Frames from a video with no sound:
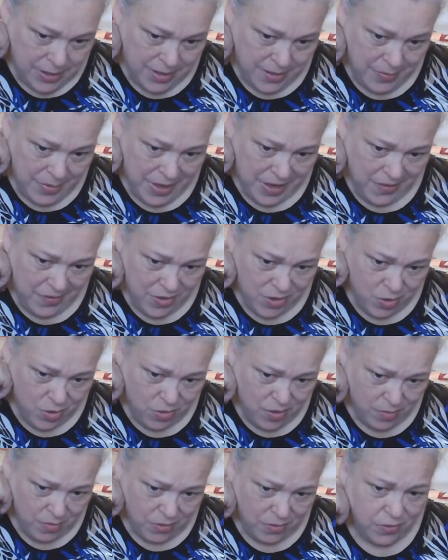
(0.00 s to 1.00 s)
I'm having
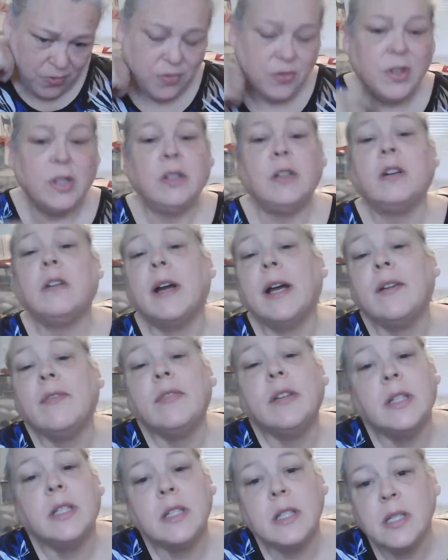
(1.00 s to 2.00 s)
trouble
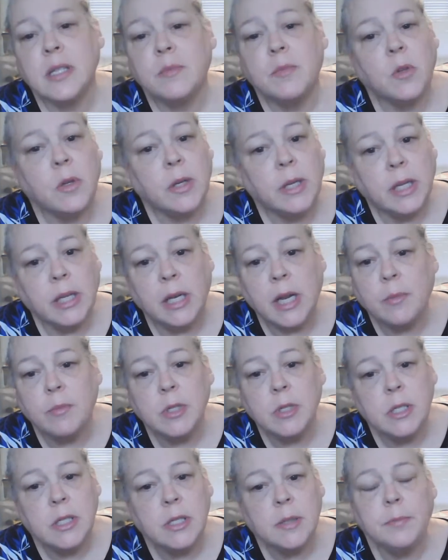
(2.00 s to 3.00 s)
photographing this morning.
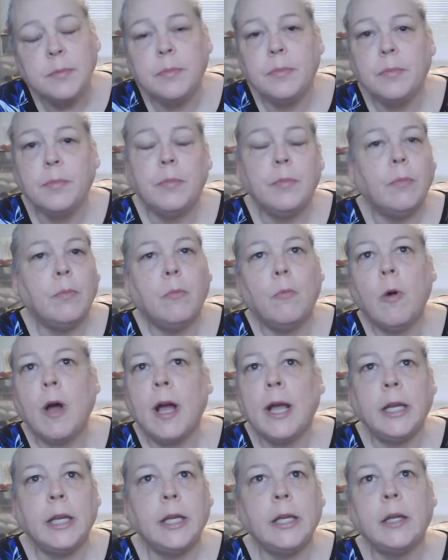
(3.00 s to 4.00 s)
I'm just
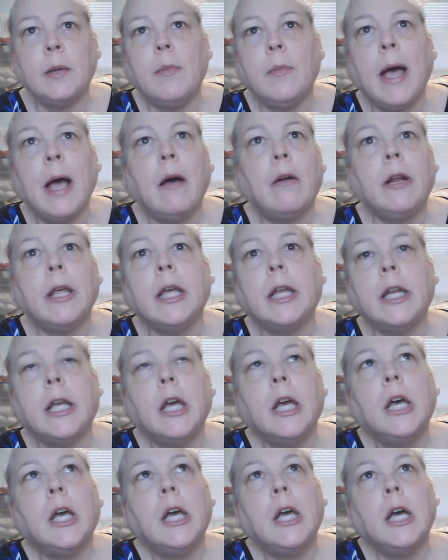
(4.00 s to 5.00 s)
whining about it.
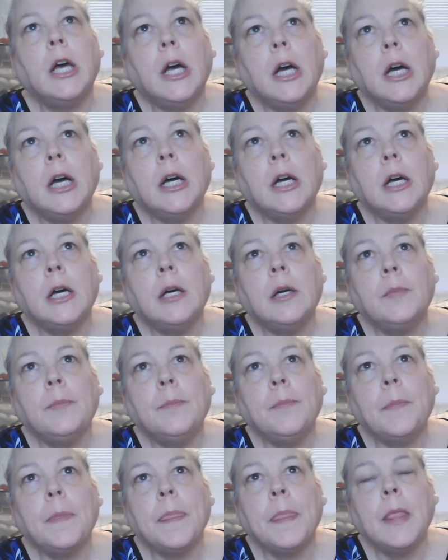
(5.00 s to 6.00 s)

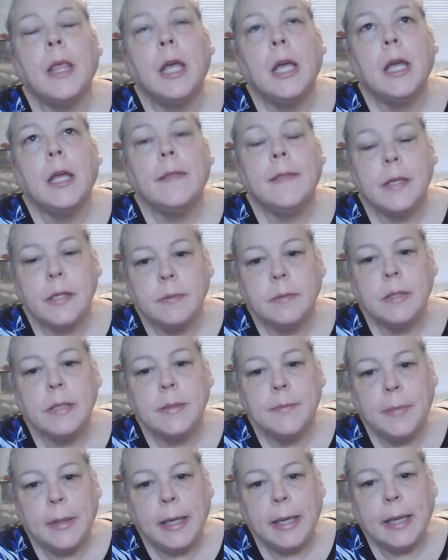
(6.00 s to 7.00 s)
Um, this
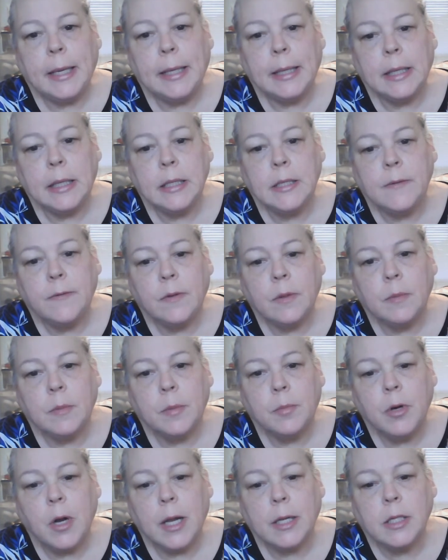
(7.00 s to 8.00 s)
one's big. It's from
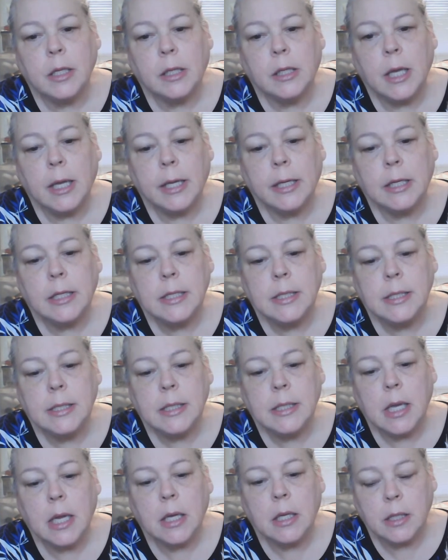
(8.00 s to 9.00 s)
the Project
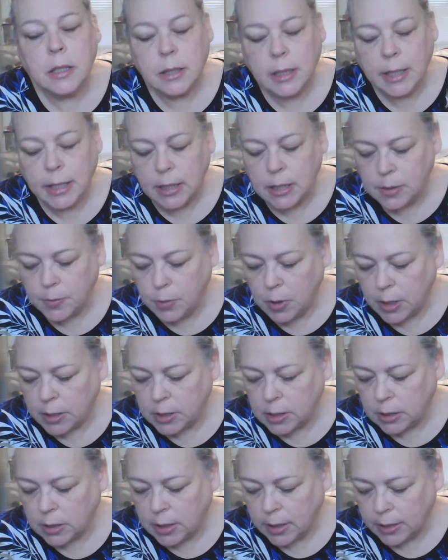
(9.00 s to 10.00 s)
Linus, the latest
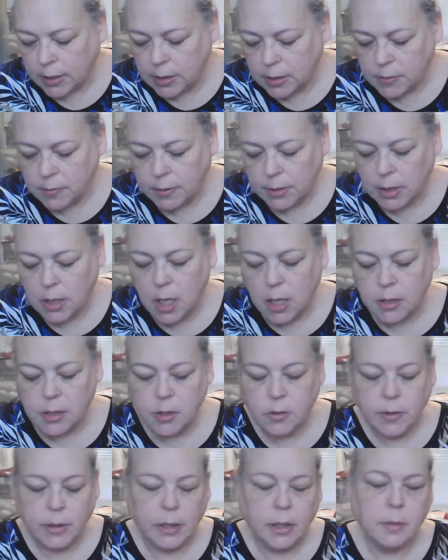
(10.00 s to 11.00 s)
Project Linus one called
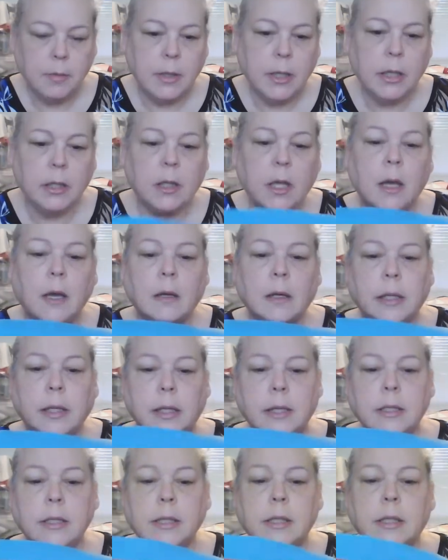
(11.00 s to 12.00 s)
Stringing Me Along,
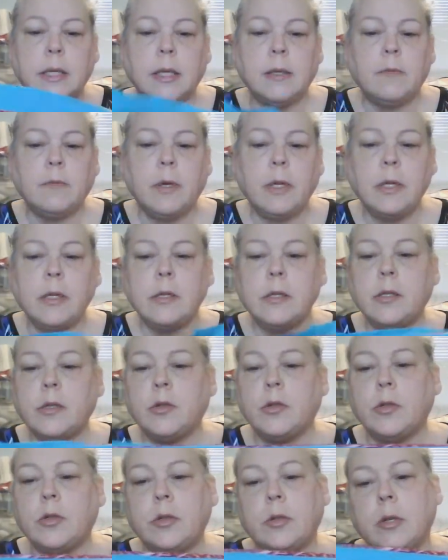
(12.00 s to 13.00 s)
and it's done with
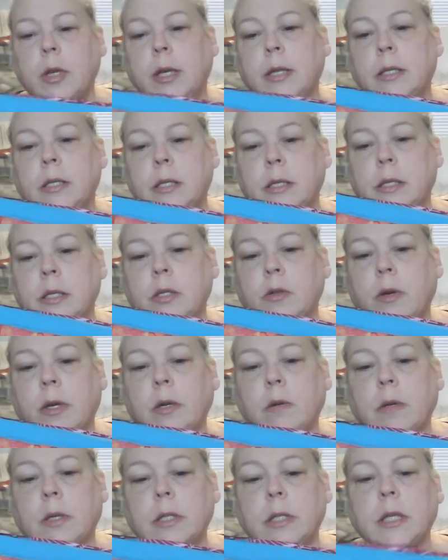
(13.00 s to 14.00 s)
it's string
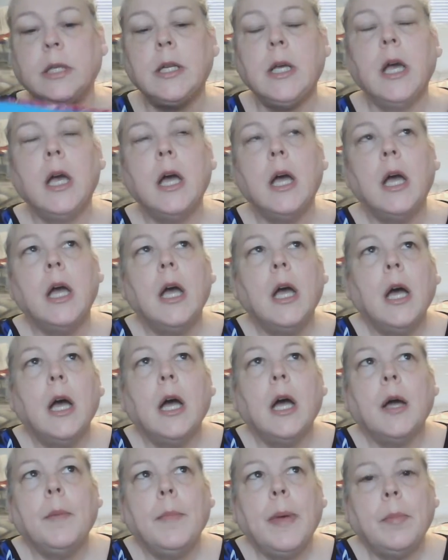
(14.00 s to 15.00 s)
quilting,
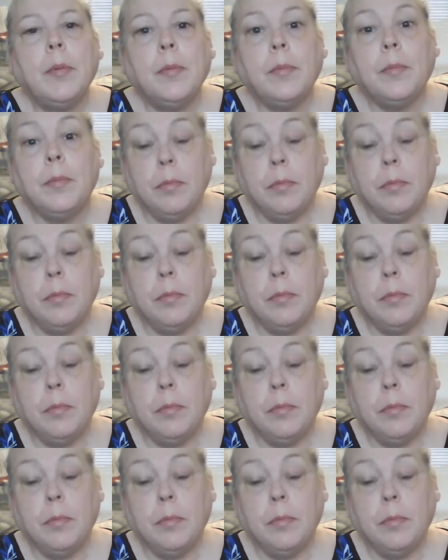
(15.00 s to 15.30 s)
paper